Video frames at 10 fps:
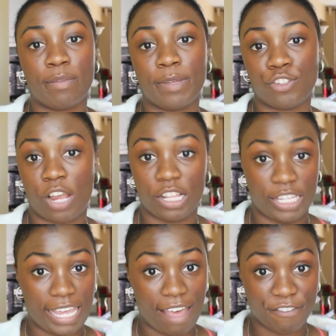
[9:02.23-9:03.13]
to be
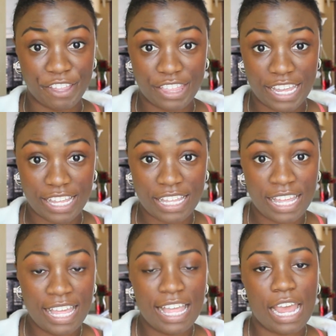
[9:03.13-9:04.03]
juggling
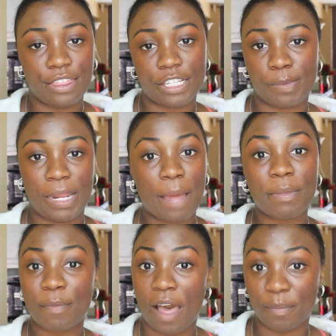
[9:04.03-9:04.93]
everything, and this may not
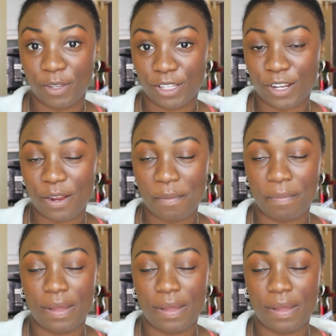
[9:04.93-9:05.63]
be popular,